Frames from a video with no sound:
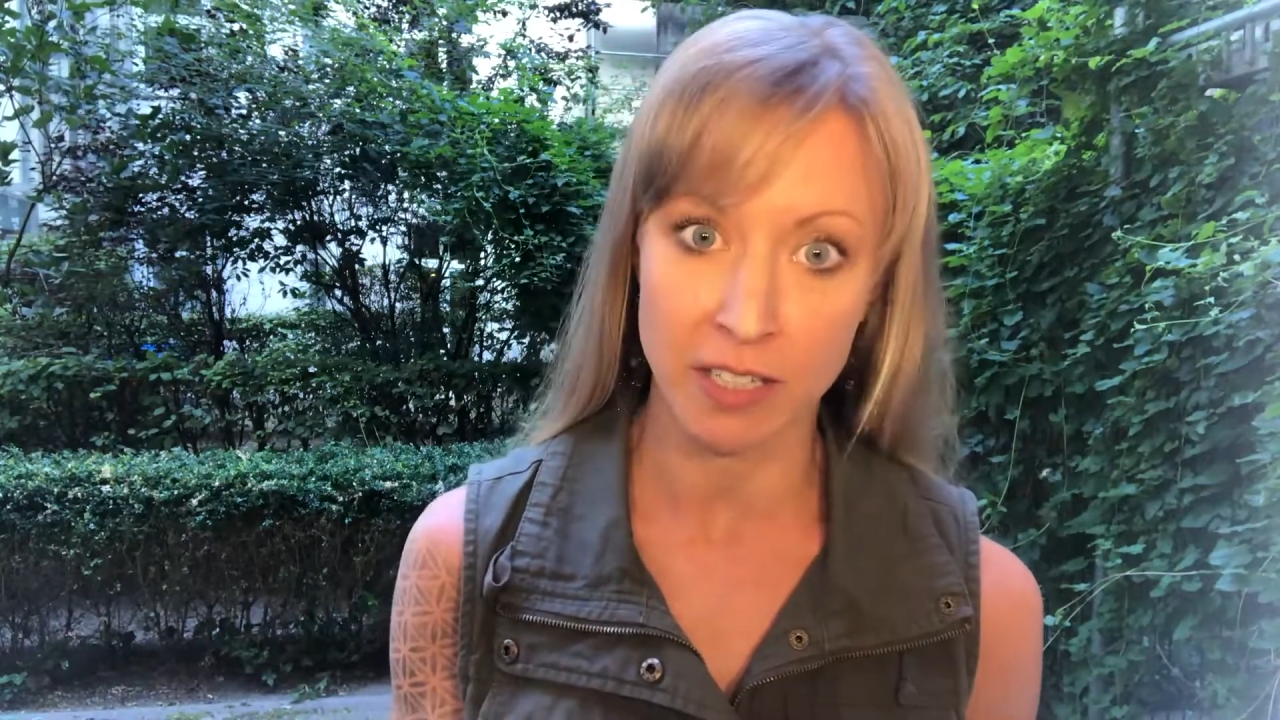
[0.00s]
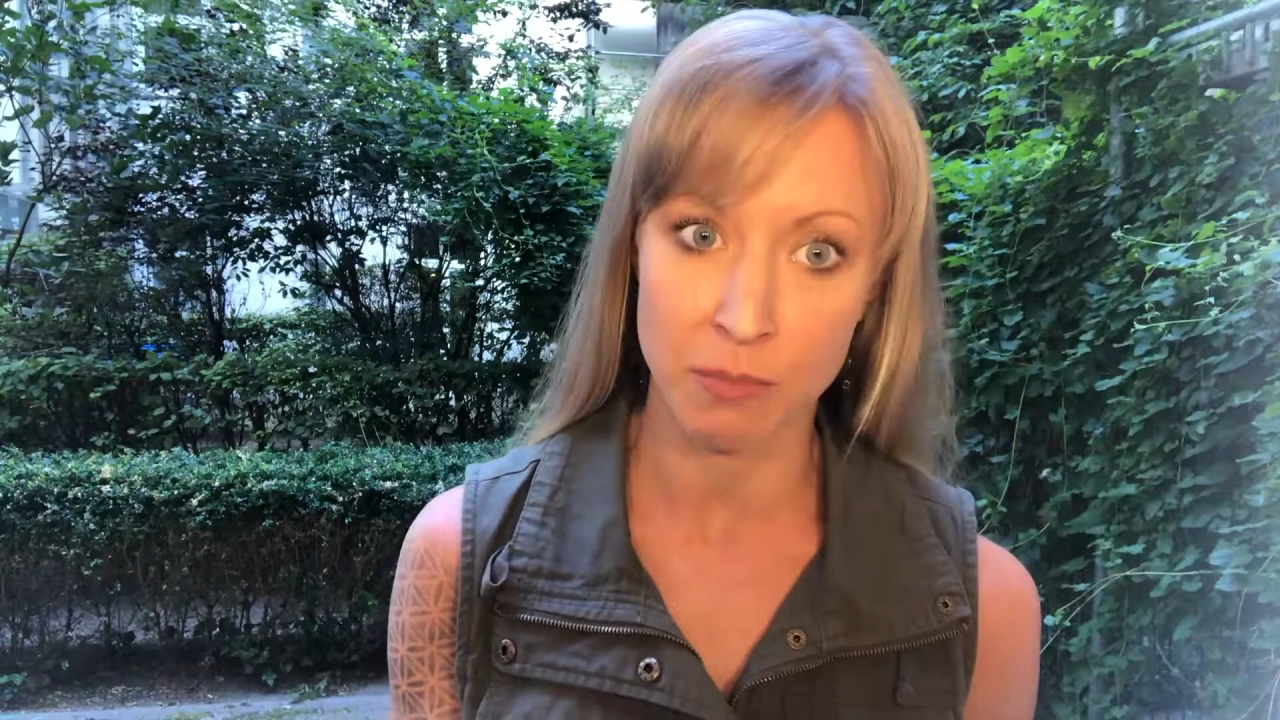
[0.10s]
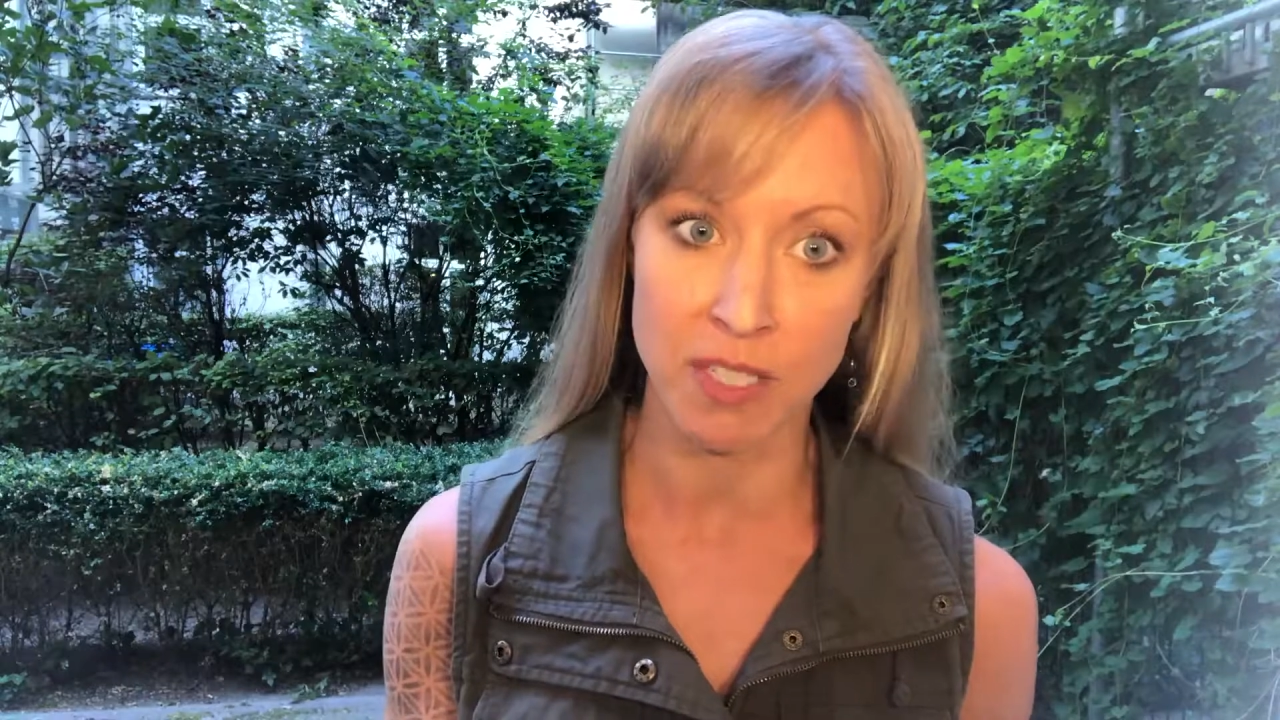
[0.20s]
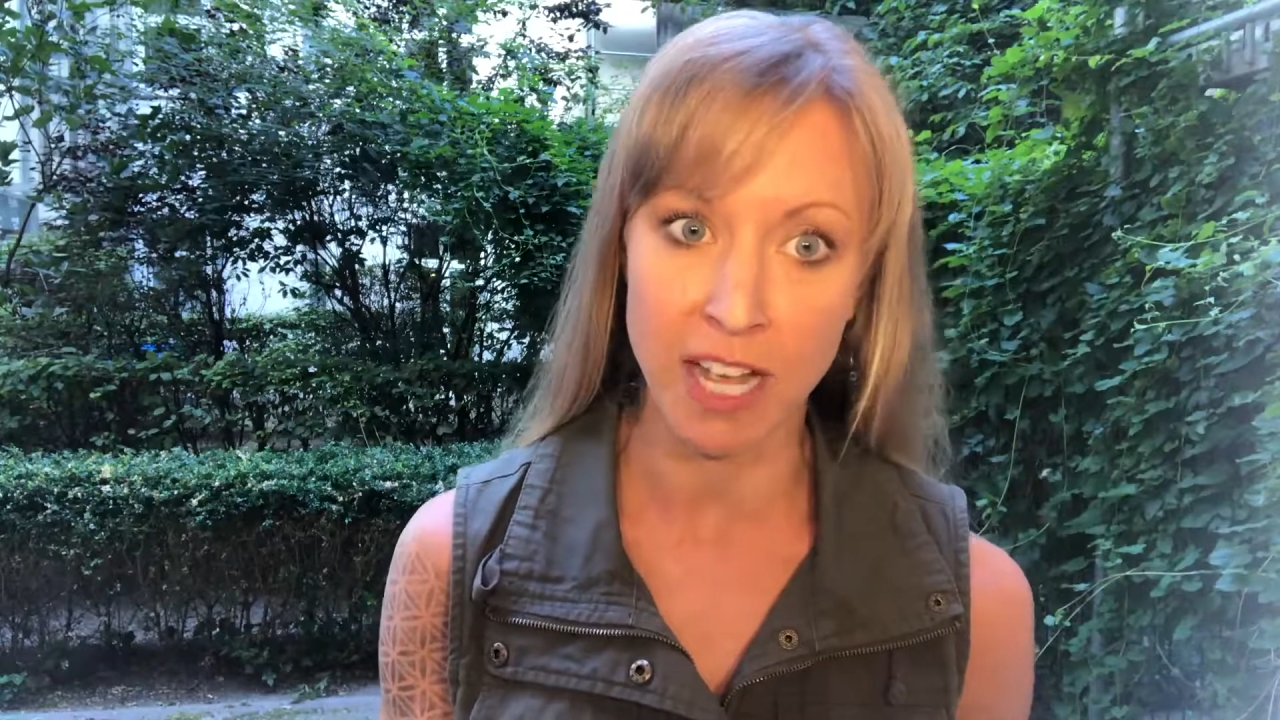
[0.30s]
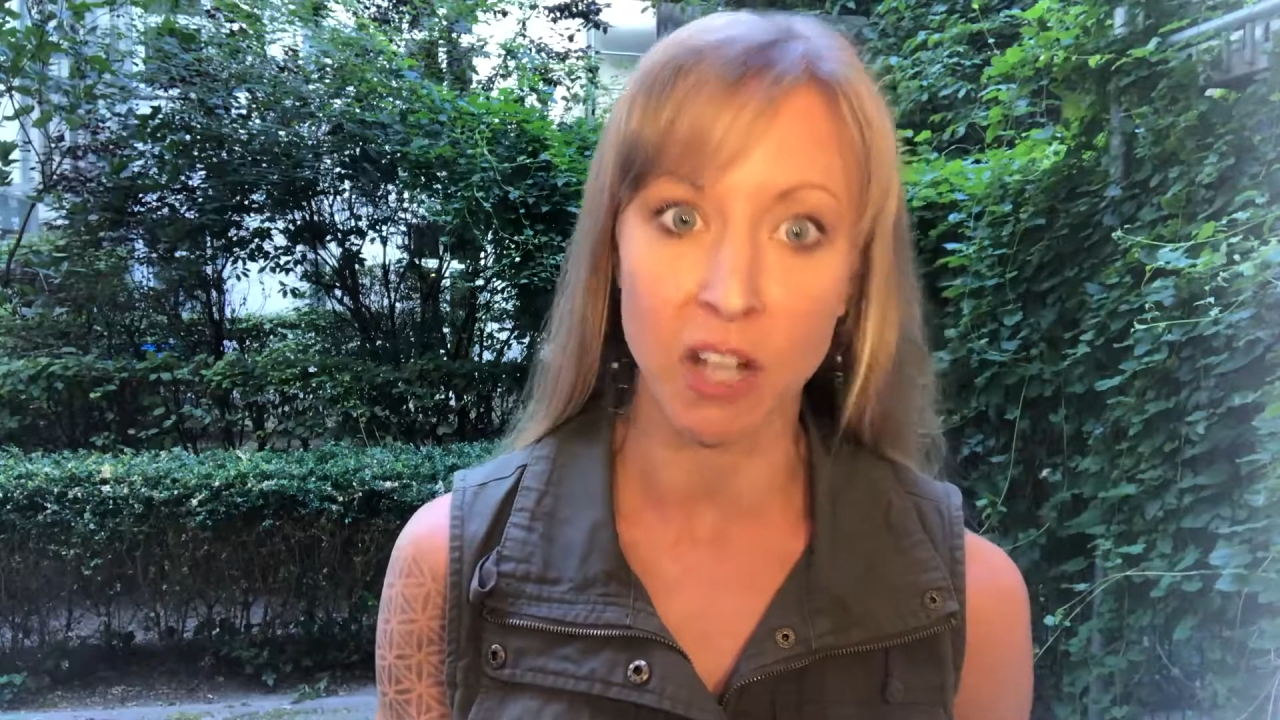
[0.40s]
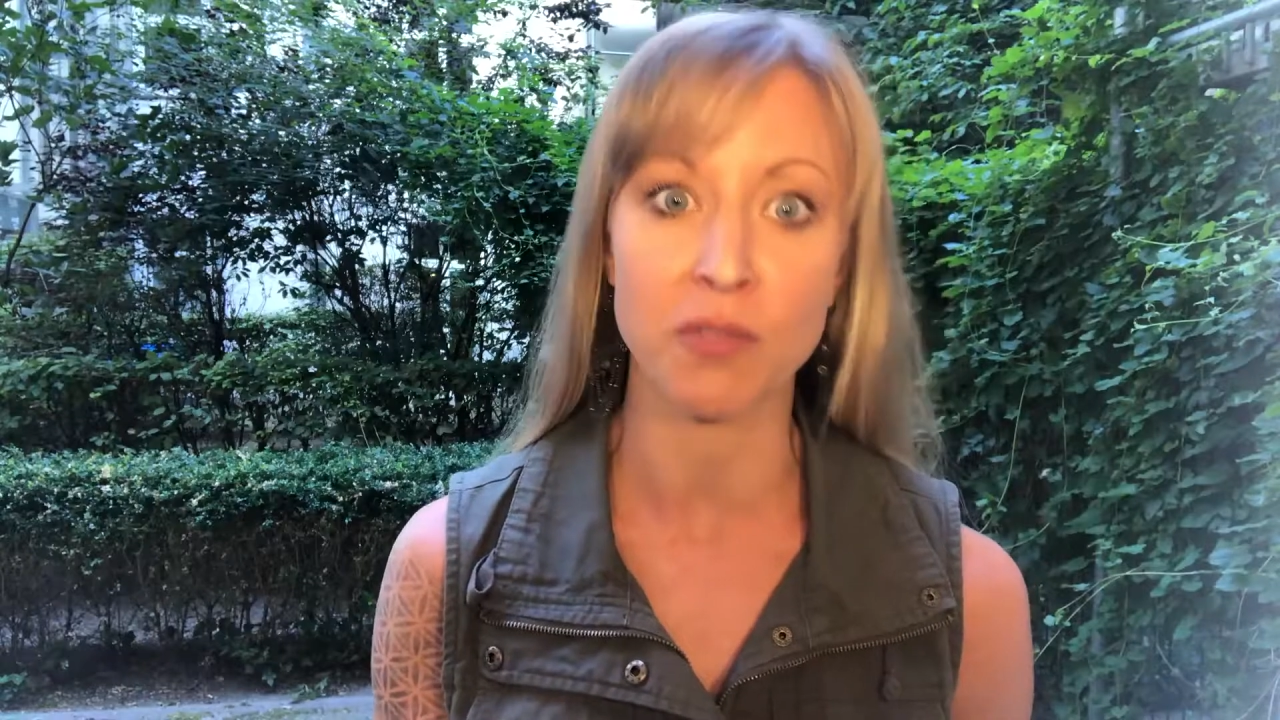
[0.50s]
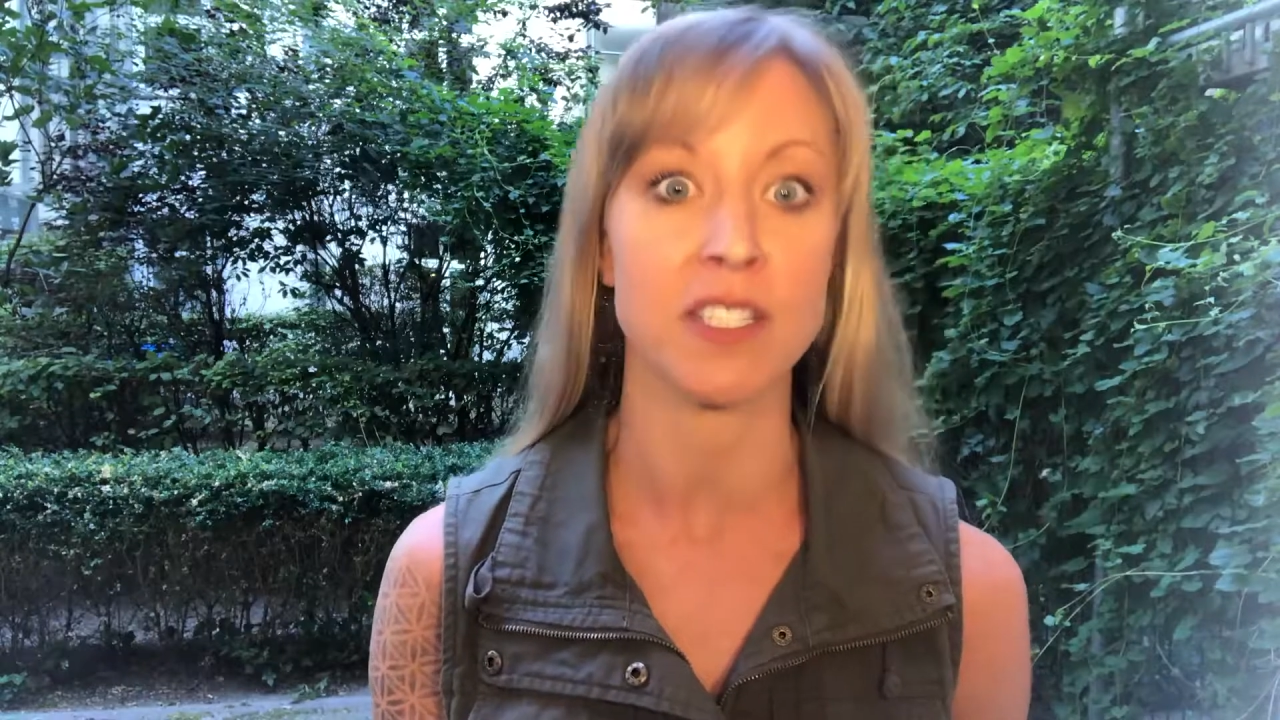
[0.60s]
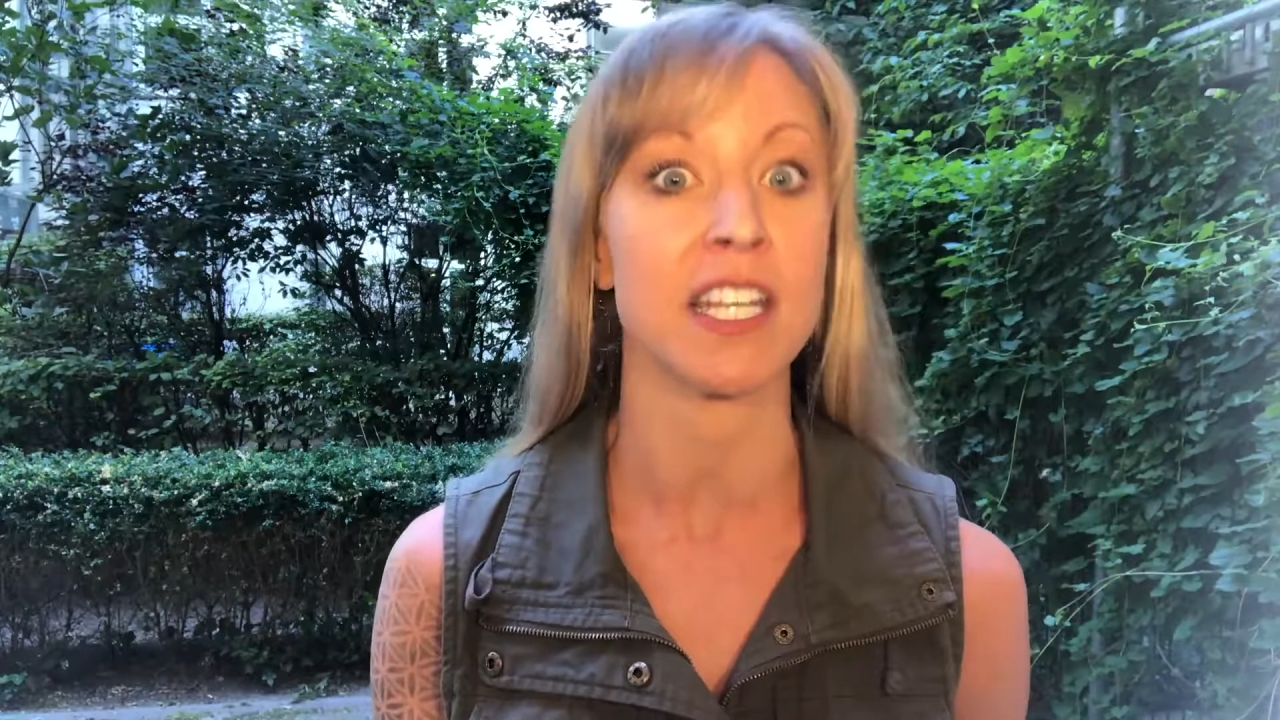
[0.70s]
themselves